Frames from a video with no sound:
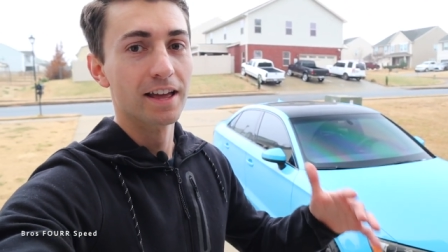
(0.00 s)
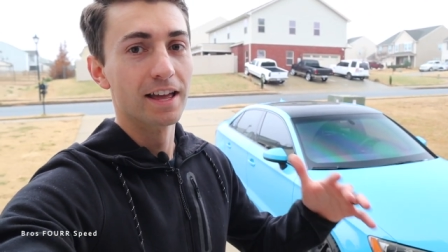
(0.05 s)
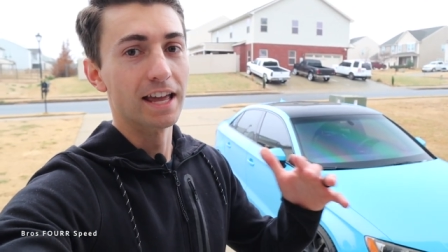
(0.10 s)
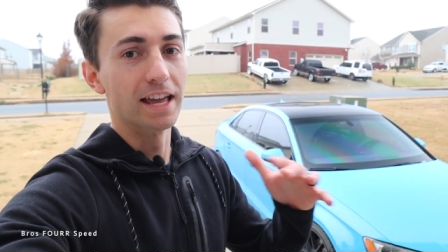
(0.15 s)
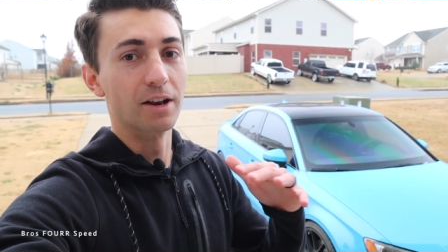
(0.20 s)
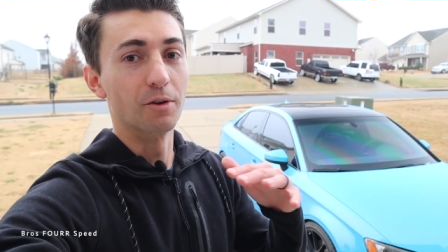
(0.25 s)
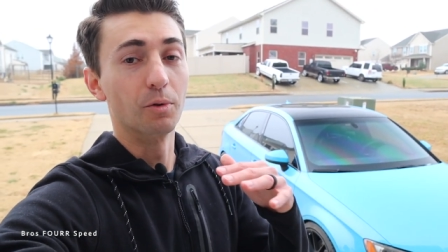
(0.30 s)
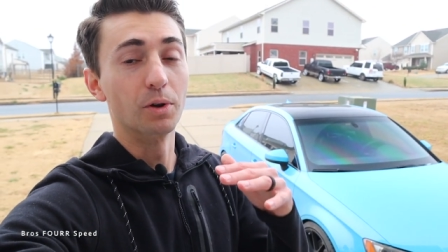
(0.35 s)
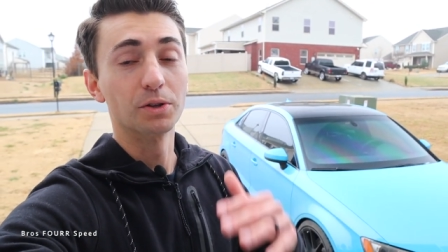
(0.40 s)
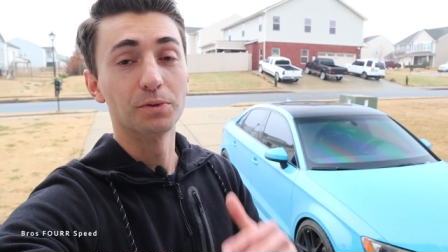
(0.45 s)

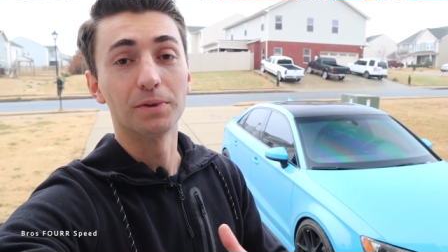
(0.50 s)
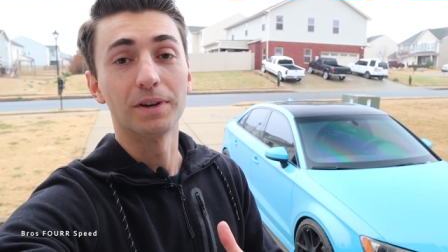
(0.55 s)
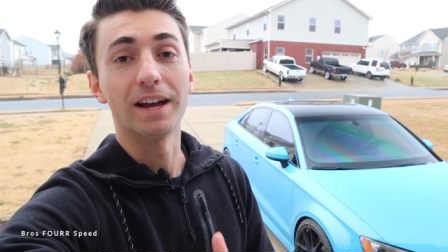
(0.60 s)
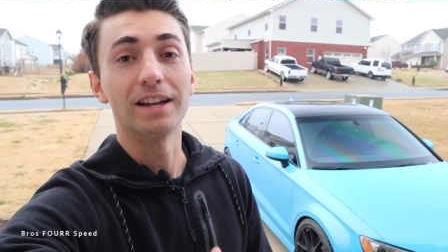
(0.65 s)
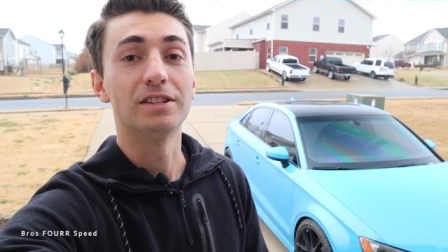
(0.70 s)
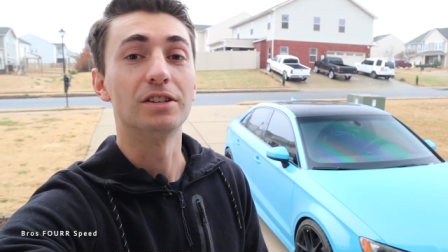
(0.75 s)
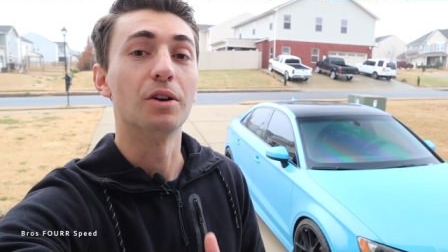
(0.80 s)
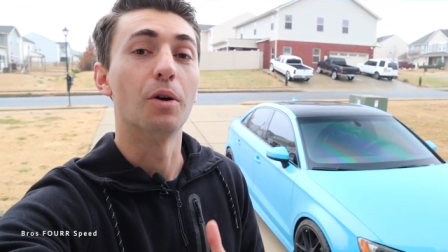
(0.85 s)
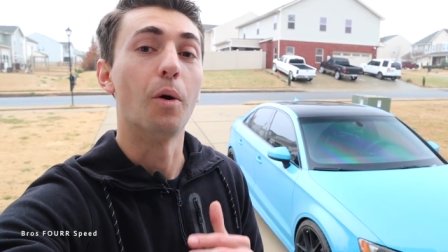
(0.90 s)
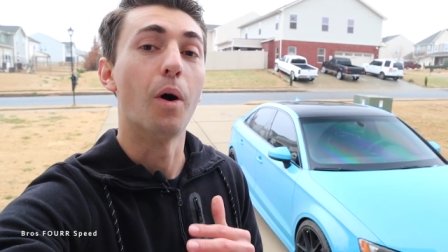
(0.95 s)
And once we
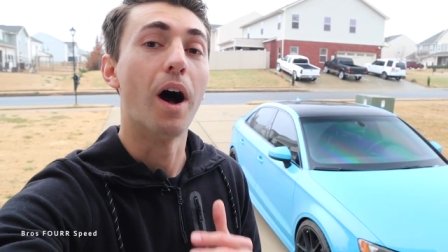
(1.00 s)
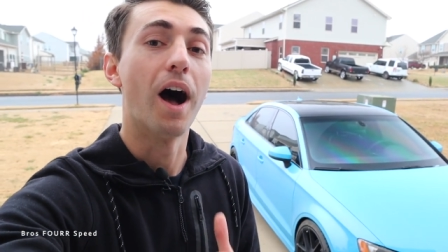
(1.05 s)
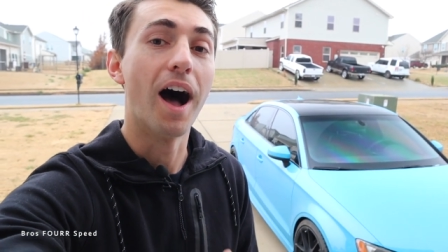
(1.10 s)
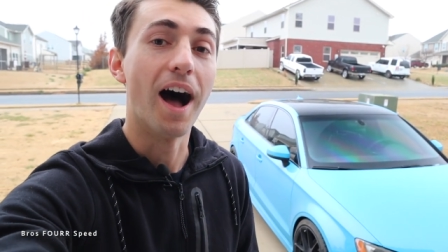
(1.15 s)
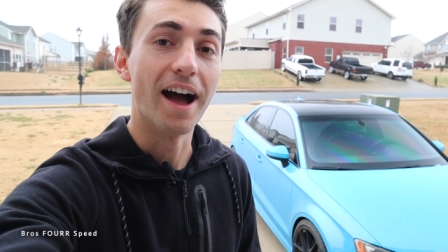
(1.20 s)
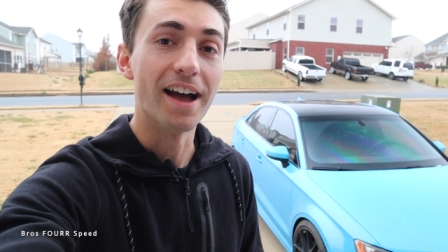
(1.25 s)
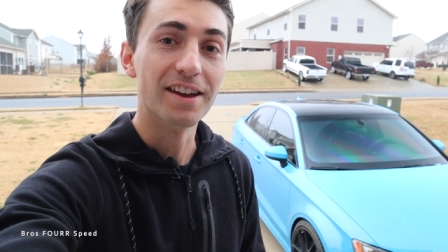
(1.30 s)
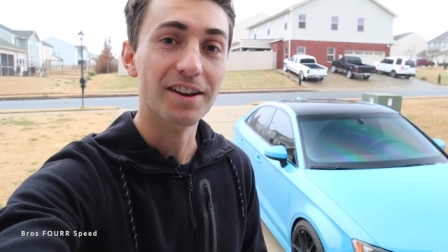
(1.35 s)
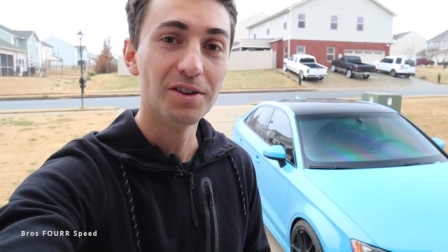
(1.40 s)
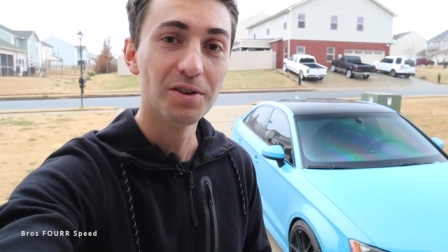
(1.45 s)
got to
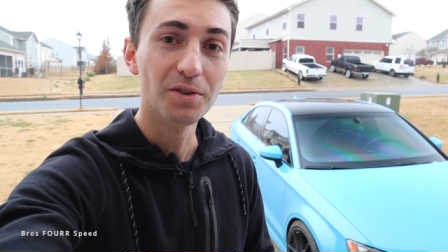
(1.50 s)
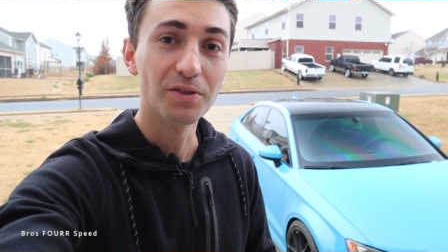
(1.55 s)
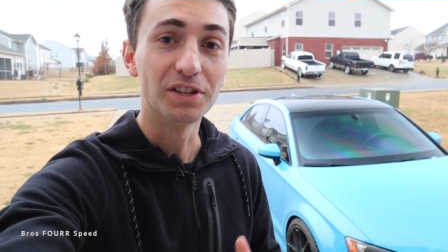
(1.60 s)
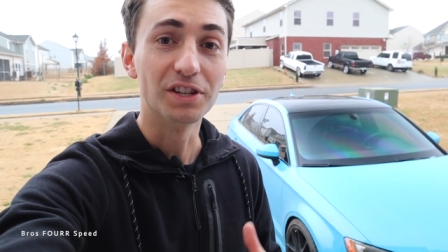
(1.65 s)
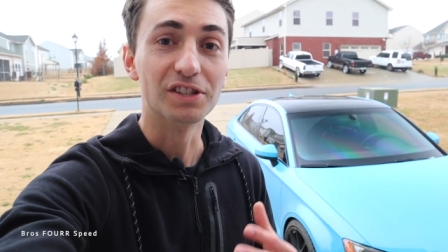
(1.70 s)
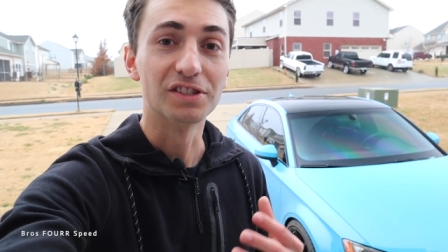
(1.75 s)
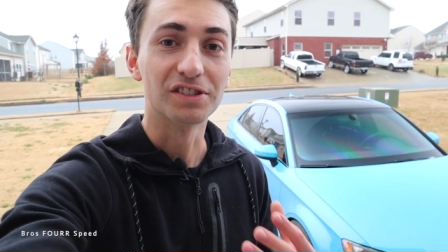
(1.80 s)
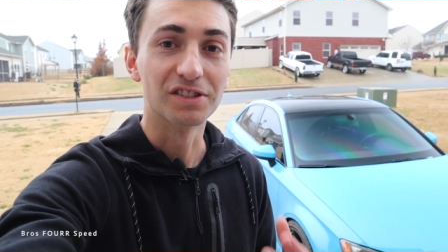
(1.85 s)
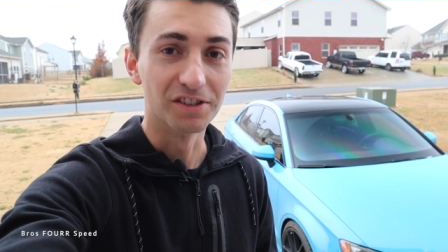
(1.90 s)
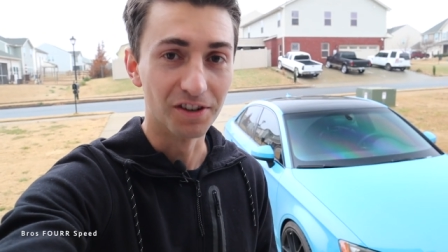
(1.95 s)
Ohio,
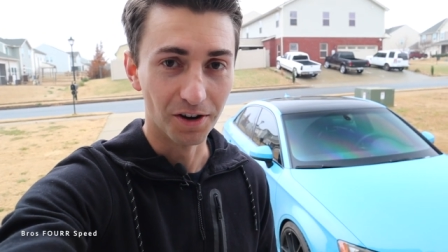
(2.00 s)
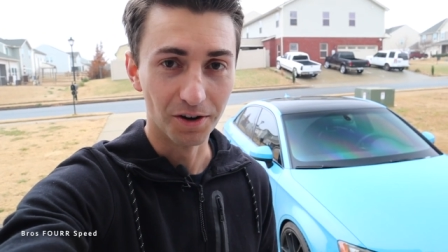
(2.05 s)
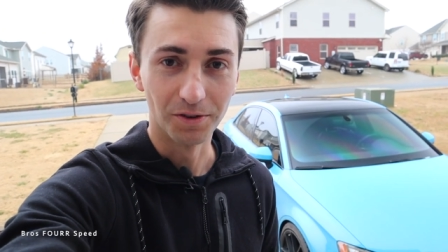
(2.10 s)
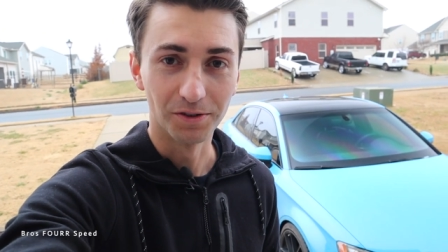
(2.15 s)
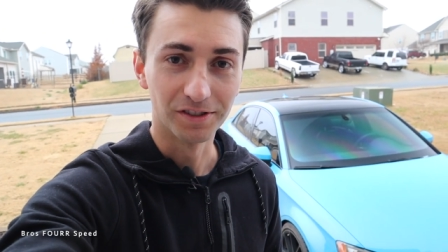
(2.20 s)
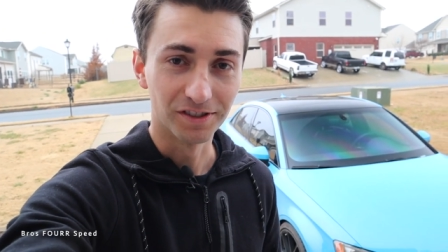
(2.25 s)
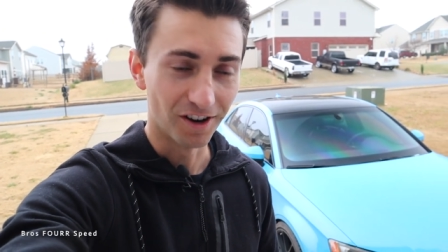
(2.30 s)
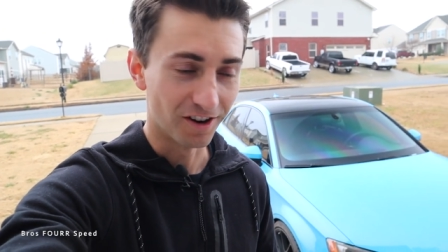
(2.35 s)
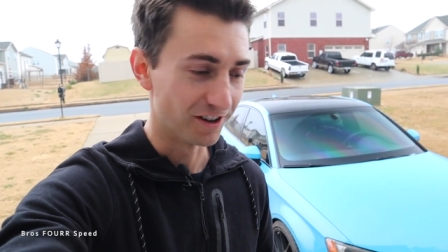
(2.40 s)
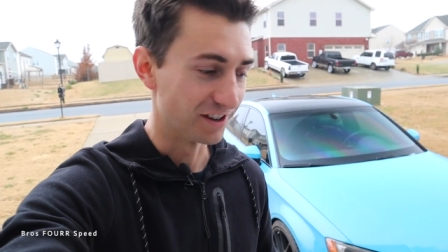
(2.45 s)
the snow
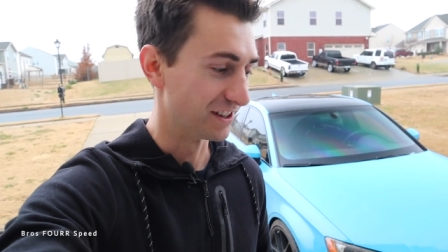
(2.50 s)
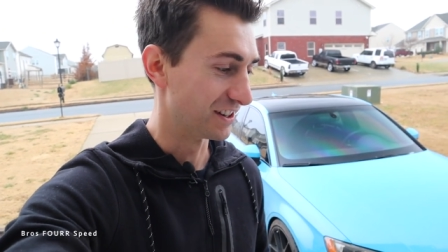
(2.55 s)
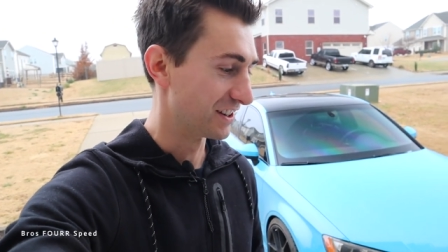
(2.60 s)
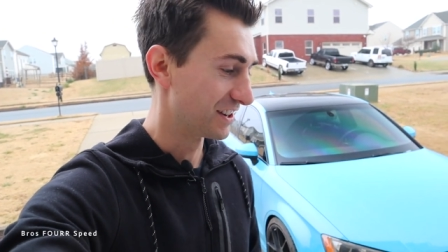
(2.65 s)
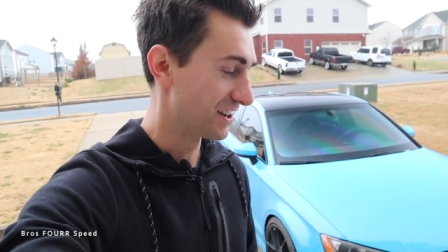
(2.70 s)
started to